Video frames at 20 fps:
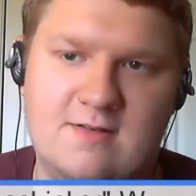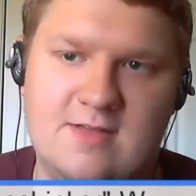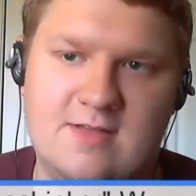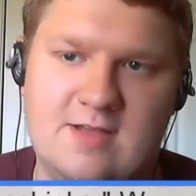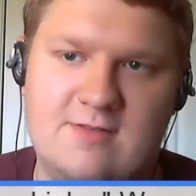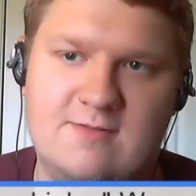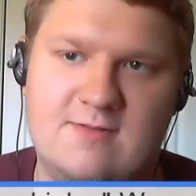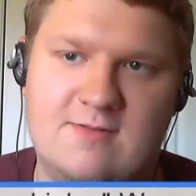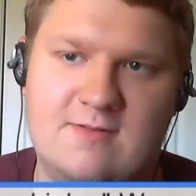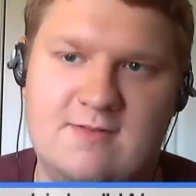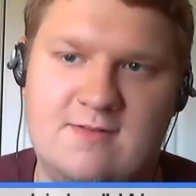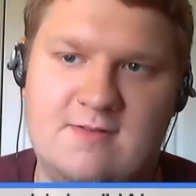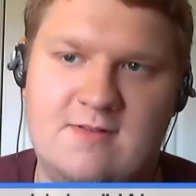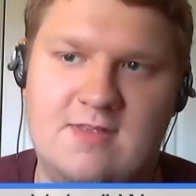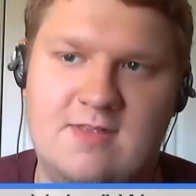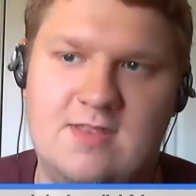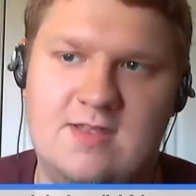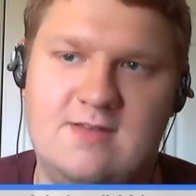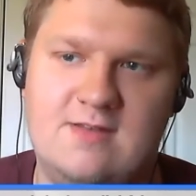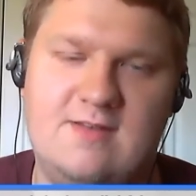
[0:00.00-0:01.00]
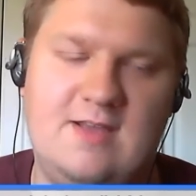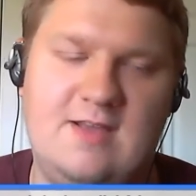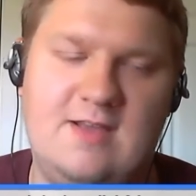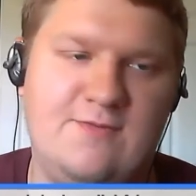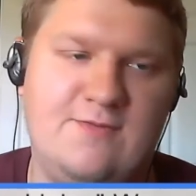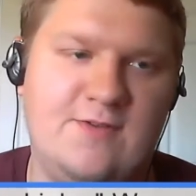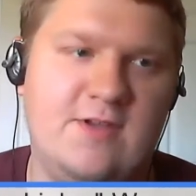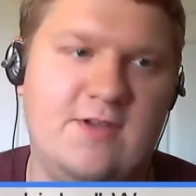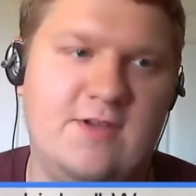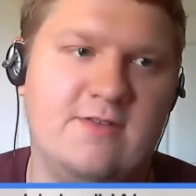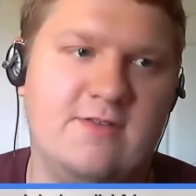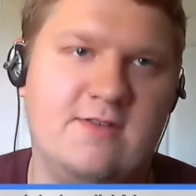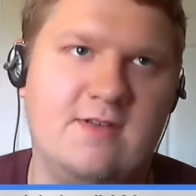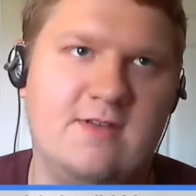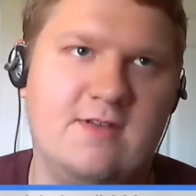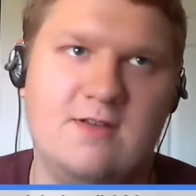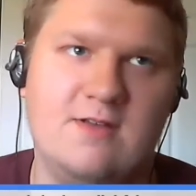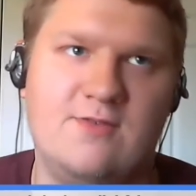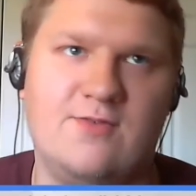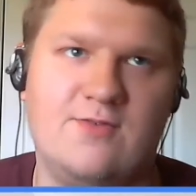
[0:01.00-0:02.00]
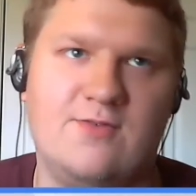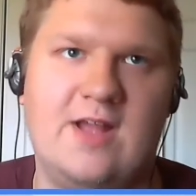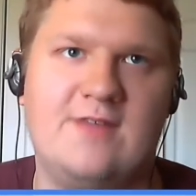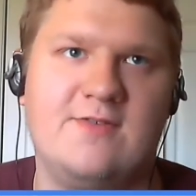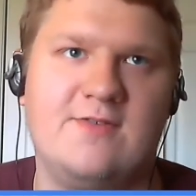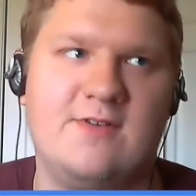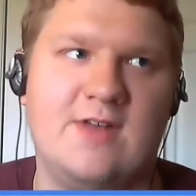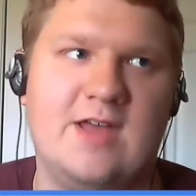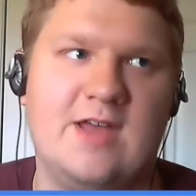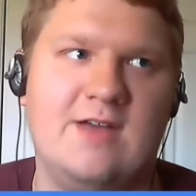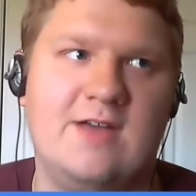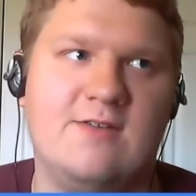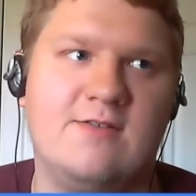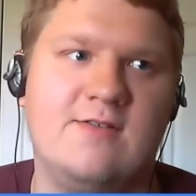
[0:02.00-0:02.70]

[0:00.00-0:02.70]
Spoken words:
The default driver now